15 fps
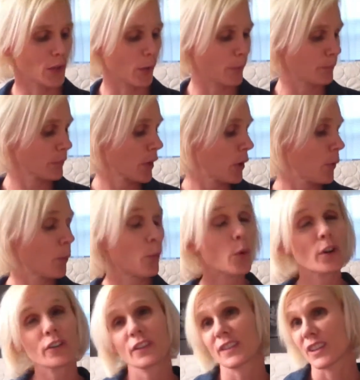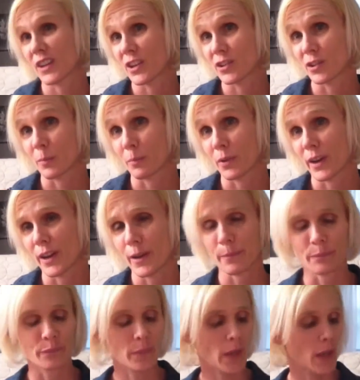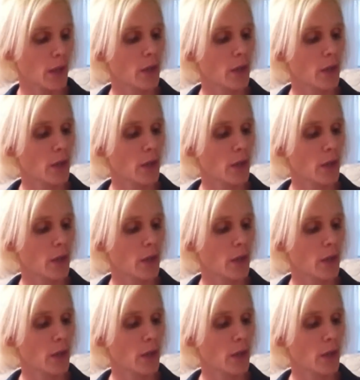So we're just going to jump right in.